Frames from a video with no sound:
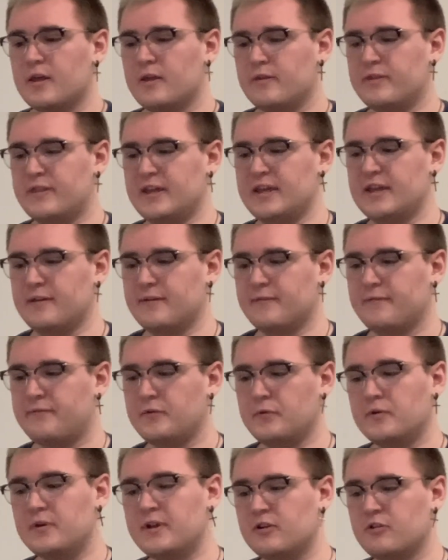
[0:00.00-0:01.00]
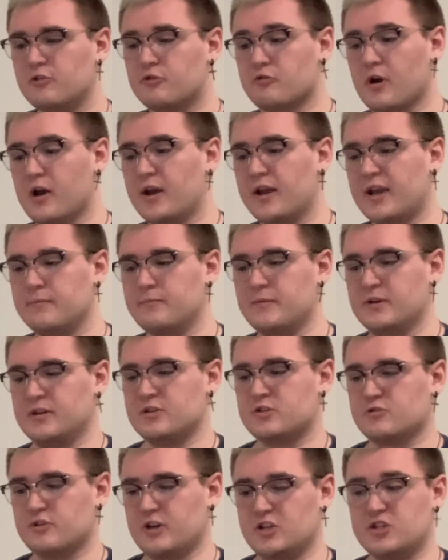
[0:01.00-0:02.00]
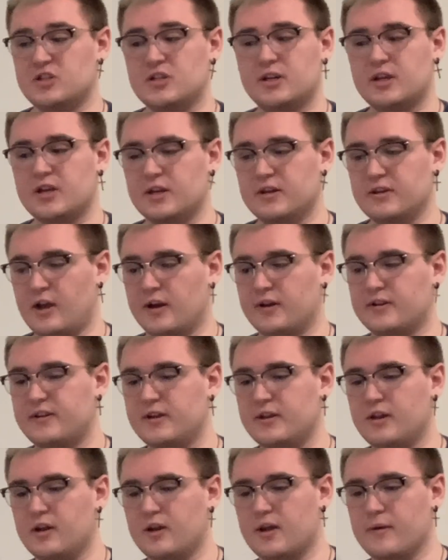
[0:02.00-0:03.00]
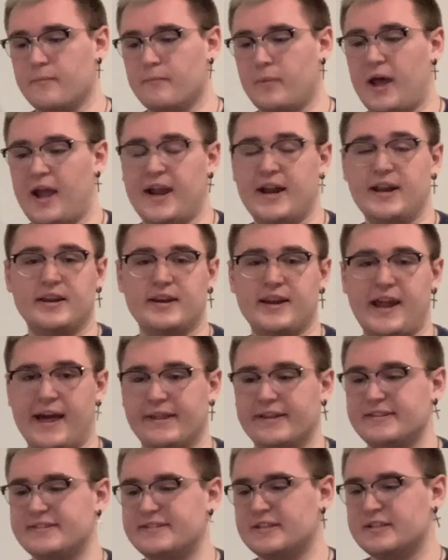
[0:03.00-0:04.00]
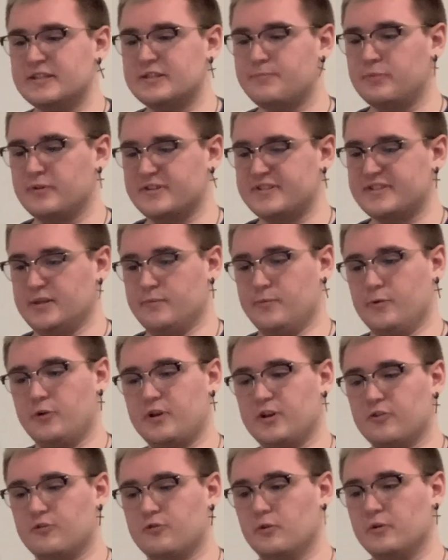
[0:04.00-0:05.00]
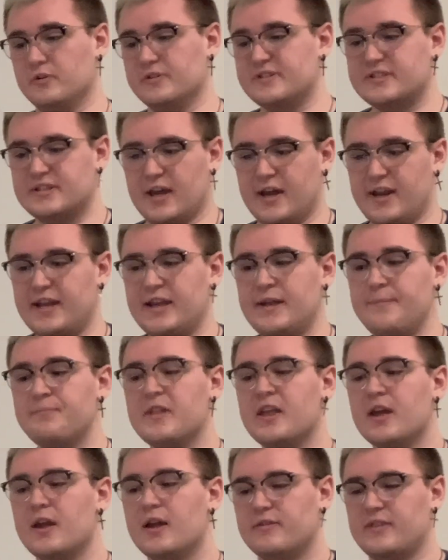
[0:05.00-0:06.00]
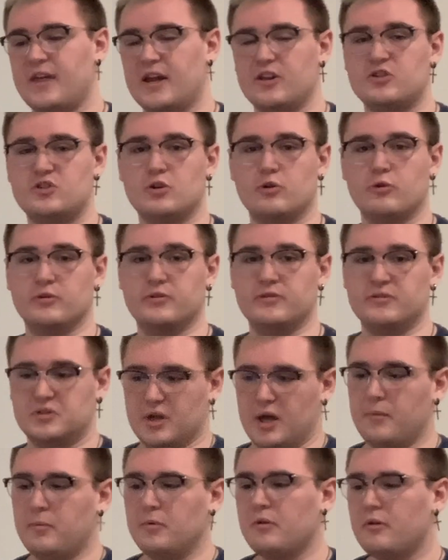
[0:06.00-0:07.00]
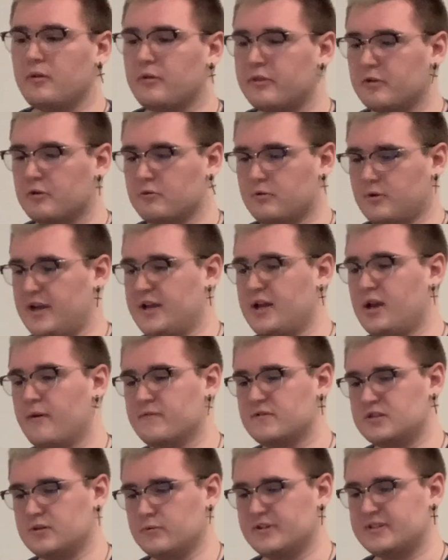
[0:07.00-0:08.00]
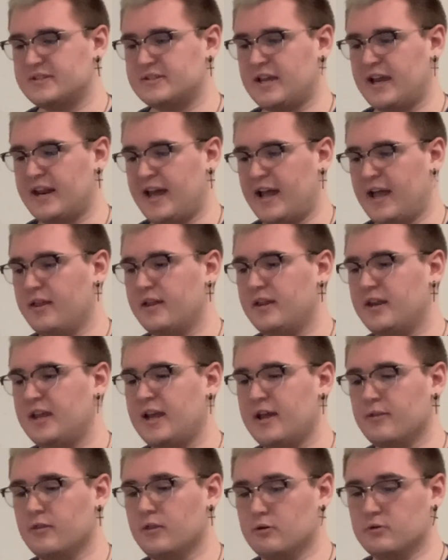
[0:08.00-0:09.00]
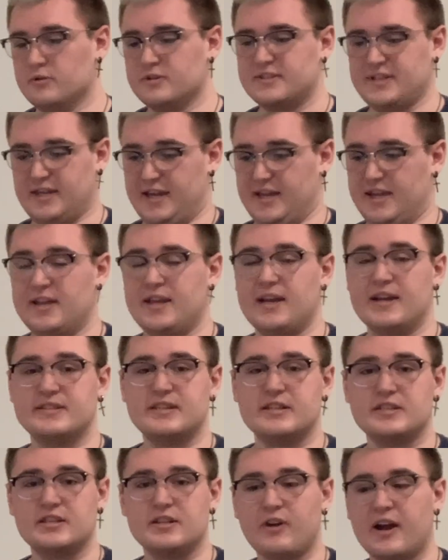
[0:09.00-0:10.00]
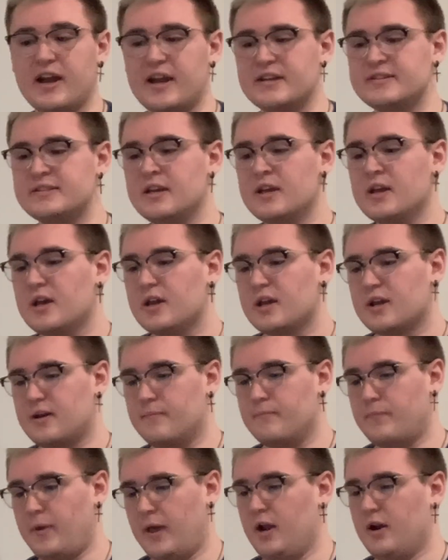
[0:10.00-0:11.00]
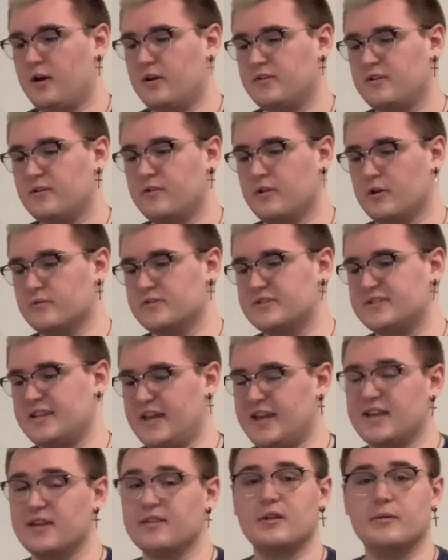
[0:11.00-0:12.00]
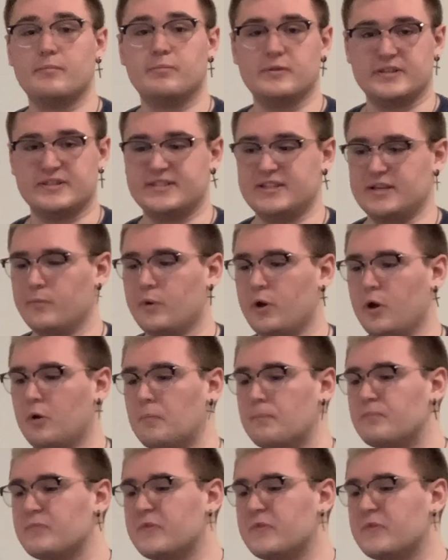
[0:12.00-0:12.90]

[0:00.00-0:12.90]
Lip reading: The Food and Drug Administration conducted a combined analysis placebo-controlled study that showed double the rate of suicidality in those taking SSRIs compared to those taking the placebo.